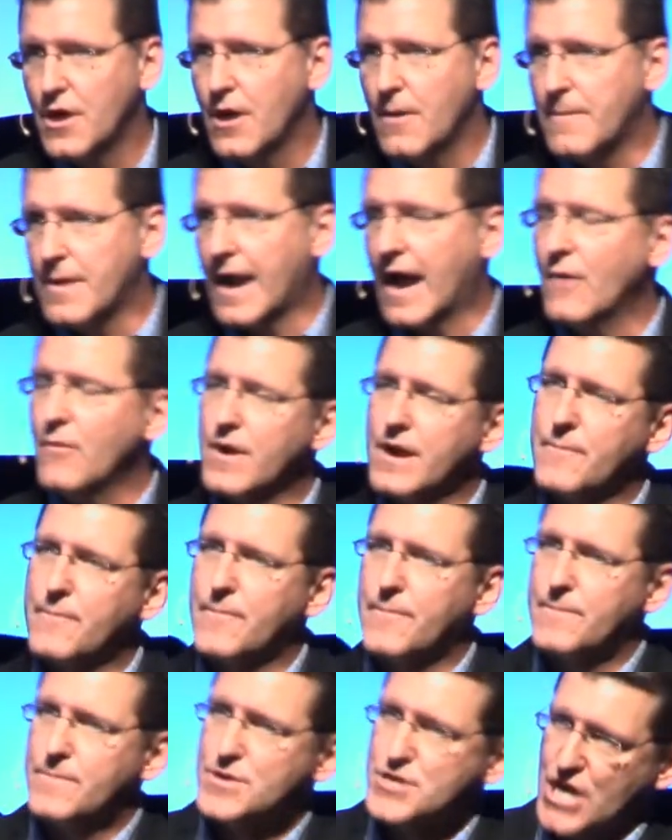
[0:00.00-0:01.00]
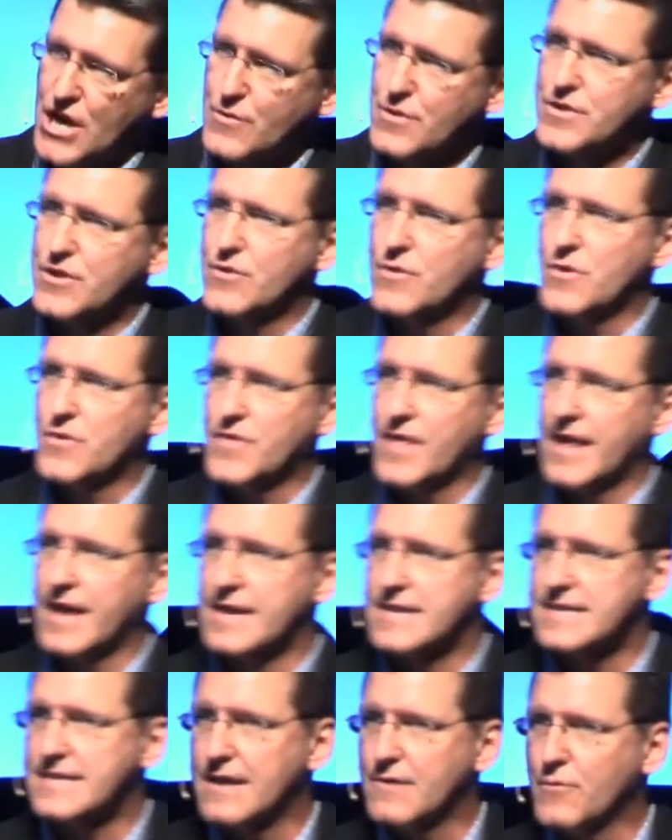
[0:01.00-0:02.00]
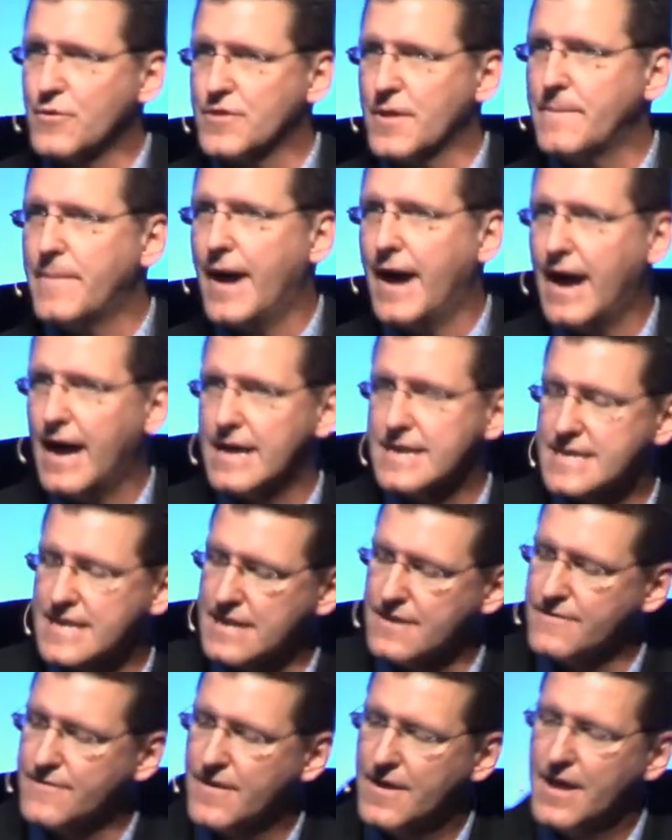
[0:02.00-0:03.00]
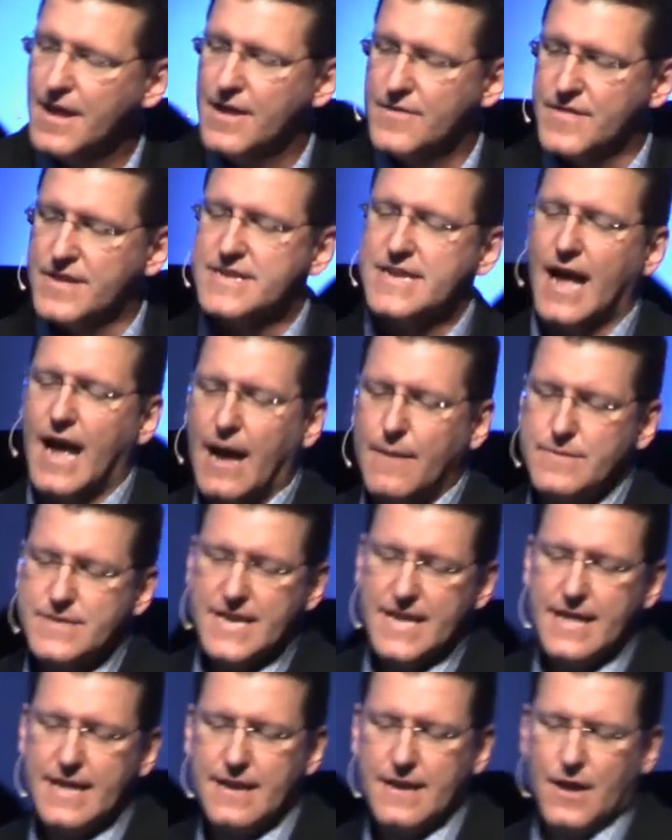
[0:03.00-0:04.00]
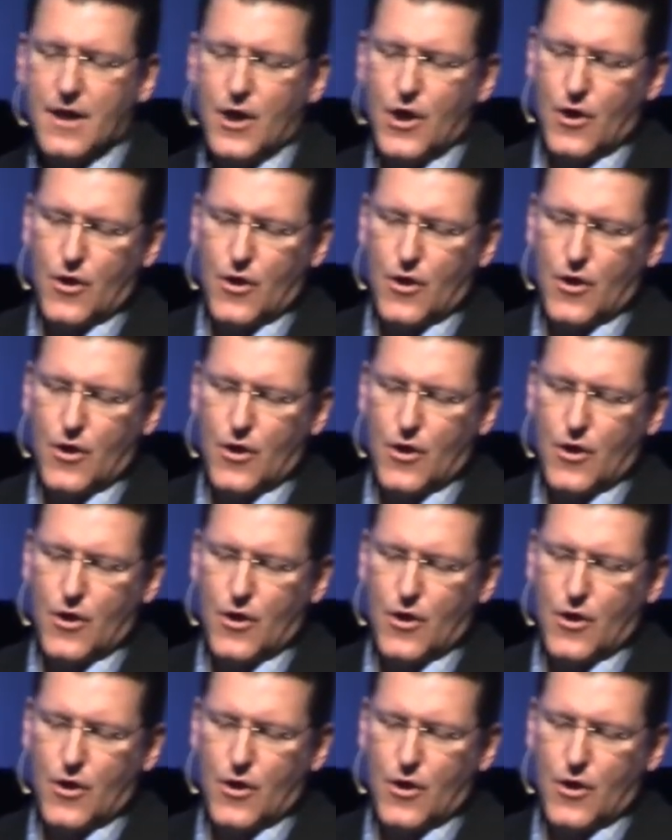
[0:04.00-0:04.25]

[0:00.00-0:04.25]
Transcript: But I want to share with you the things that were the positive, the top 10